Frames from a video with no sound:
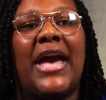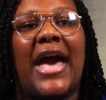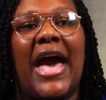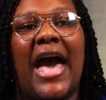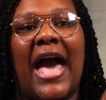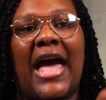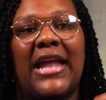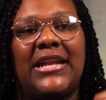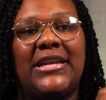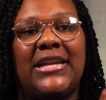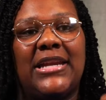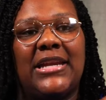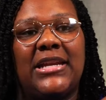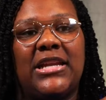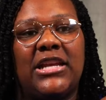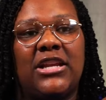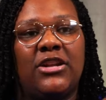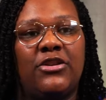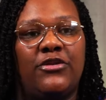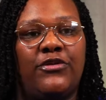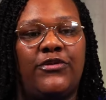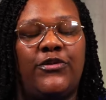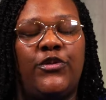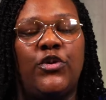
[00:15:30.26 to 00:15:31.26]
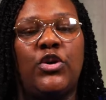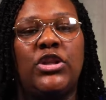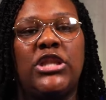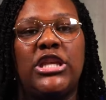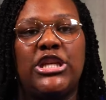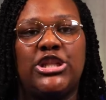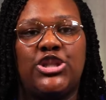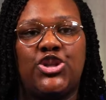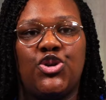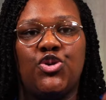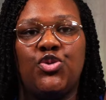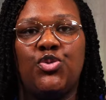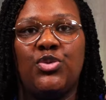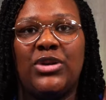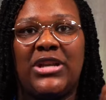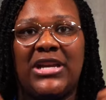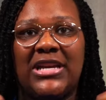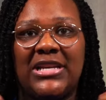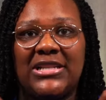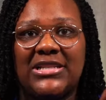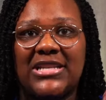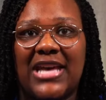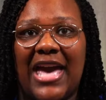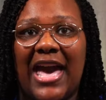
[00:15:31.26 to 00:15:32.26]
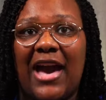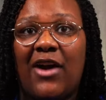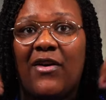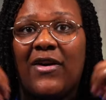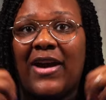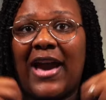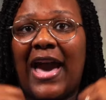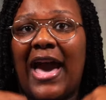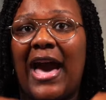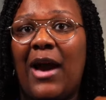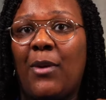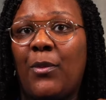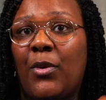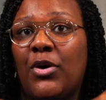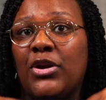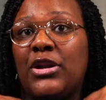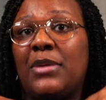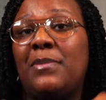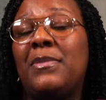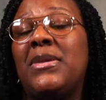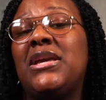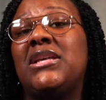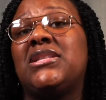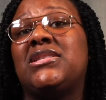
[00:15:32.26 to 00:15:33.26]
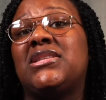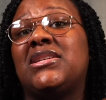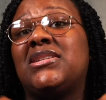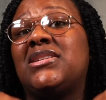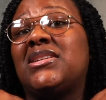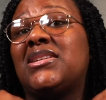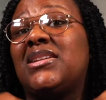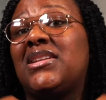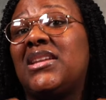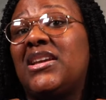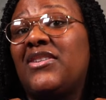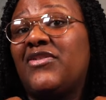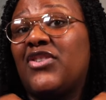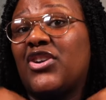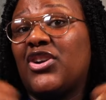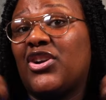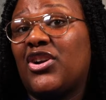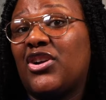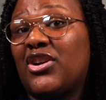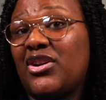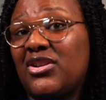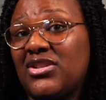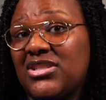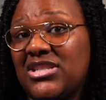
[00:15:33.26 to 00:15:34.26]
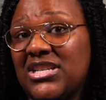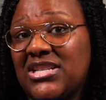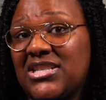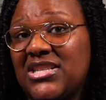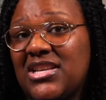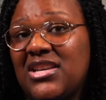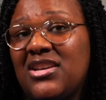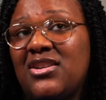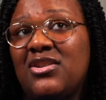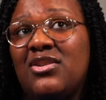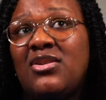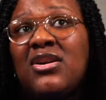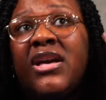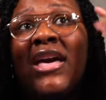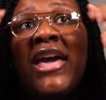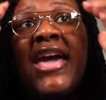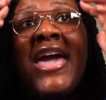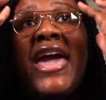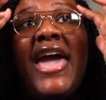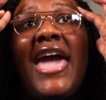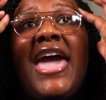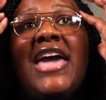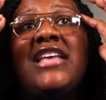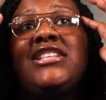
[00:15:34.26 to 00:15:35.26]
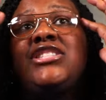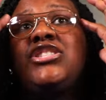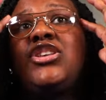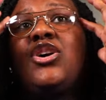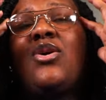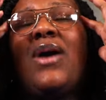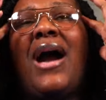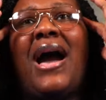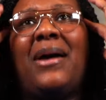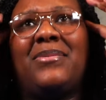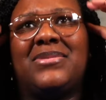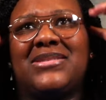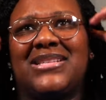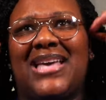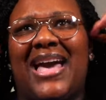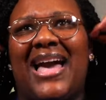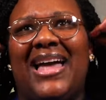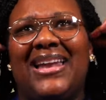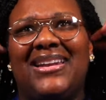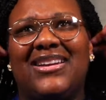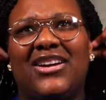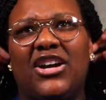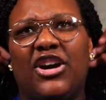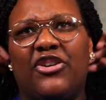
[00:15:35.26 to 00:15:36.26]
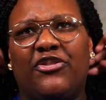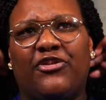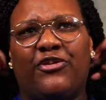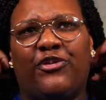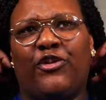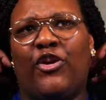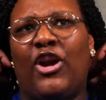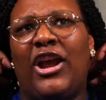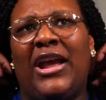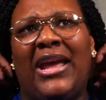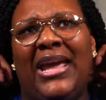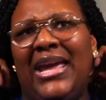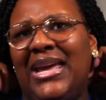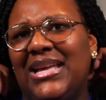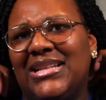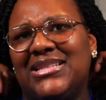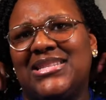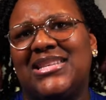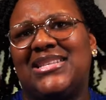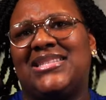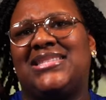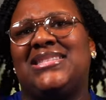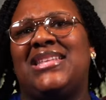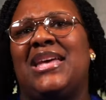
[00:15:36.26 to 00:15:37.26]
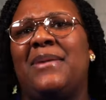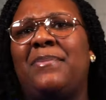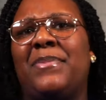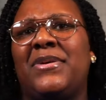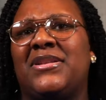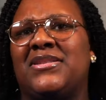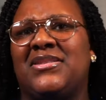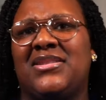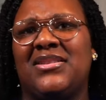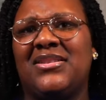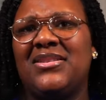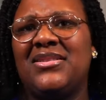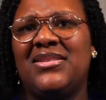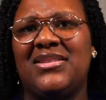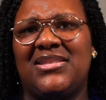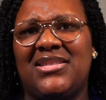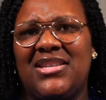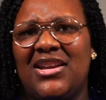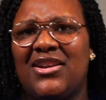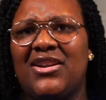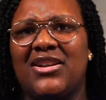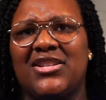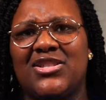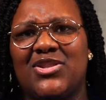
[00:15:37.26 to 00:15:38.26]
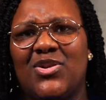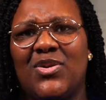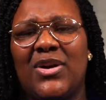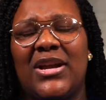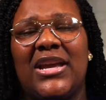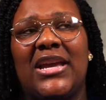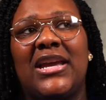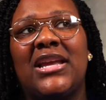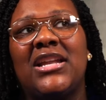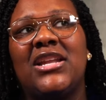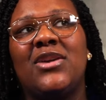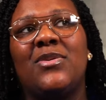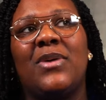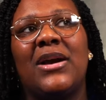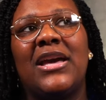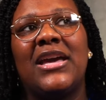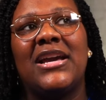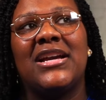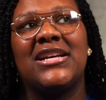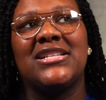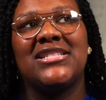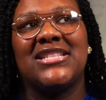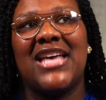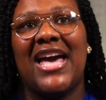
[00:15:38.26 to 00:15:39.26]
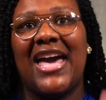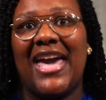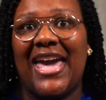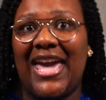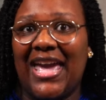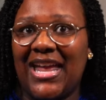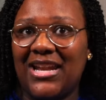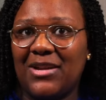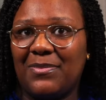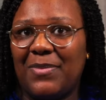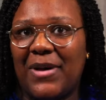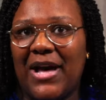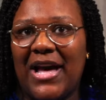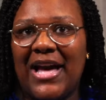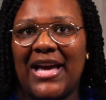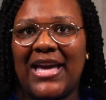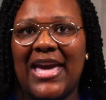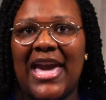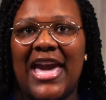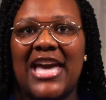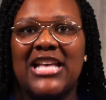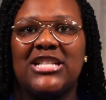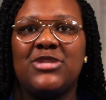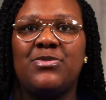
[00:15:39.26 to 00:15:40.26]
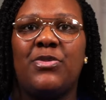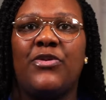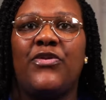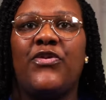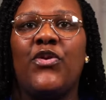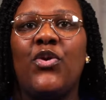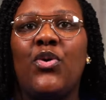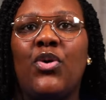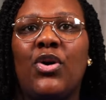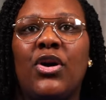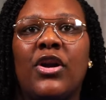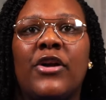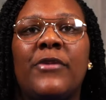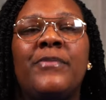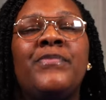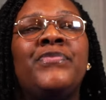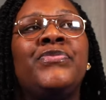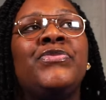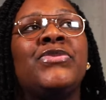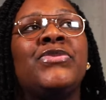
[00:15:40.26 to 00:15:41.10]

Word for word: I didn't fully tune in to how God wanted me to deliver Girl Just Heal. And so I was kind of afraid to step into the territory anyway, because I had a podcast before